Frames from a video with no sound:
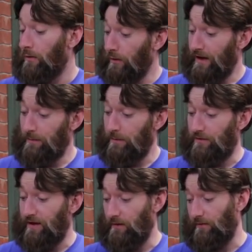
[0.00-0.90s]
Quite happy
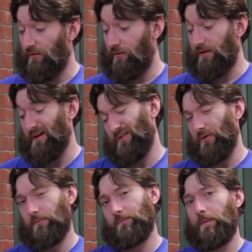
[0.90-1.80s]
with how it's turned out
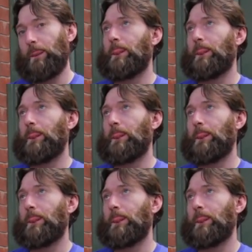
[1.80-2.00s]
though.